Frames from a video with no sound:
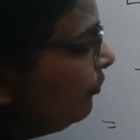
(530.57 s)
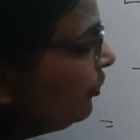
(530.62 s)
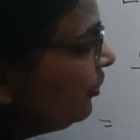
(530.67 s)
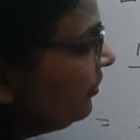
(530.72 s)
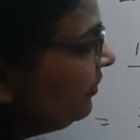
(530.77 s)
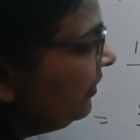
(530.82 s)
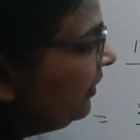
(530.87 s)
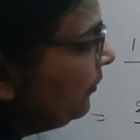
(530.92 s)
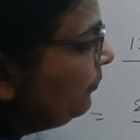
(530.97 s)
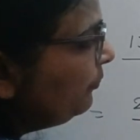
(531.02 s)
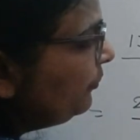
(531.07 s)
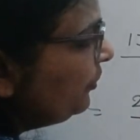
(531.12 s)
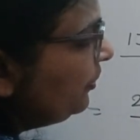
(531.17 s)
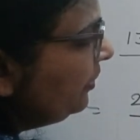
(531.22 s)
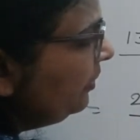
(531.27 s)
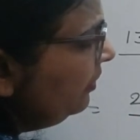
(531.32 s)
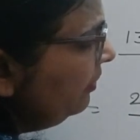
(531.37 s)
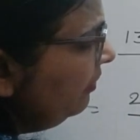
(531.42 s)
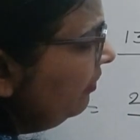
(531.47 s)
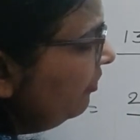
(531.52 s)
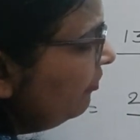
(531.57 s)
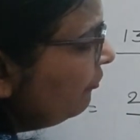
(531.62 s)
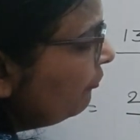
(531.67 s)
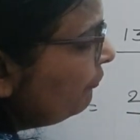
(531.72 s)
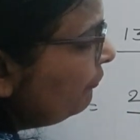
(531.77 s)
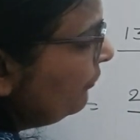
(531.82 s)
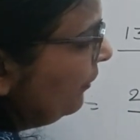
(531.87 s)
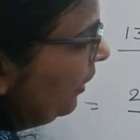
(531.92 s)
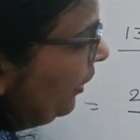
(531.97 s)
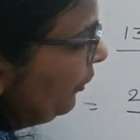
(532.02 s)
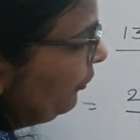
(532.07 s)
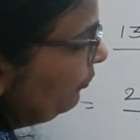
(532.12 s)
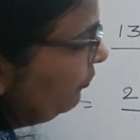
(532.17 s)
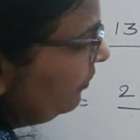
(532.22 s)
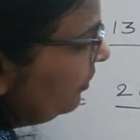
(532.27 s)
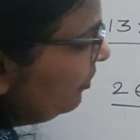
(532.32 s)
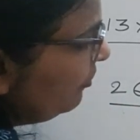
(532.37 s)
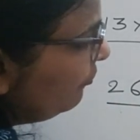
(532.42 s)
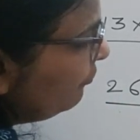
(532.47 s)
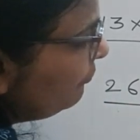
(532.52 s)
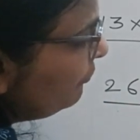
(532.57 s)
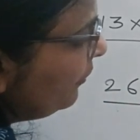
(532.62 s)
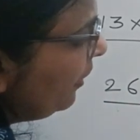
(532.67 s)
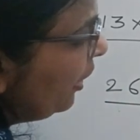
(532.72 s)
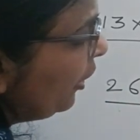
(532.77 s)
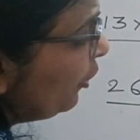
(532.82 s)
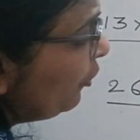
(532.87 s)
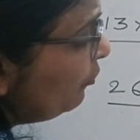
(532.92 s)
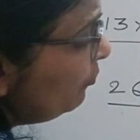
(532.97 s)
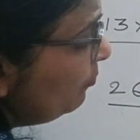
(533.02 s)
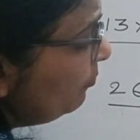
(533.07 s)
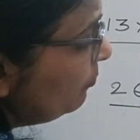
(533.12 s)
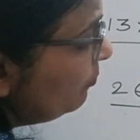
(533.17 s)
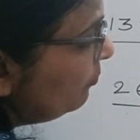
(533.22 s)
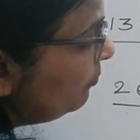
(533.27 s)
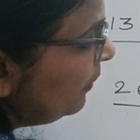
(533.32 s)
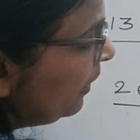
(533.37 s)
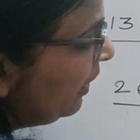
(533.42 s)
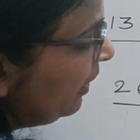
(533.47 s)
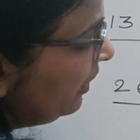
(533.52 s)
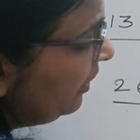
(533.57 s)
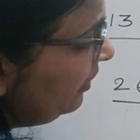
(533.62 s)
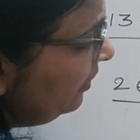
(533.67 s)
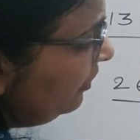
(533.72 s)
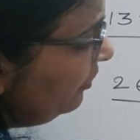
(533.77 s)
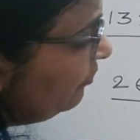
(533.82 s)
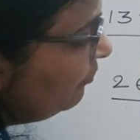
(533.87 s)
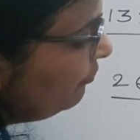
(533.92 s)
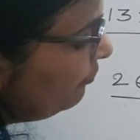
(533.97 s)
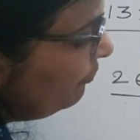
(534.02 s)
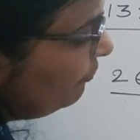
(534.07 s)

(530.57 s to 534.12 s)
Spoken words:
What is left here? 5. 5 by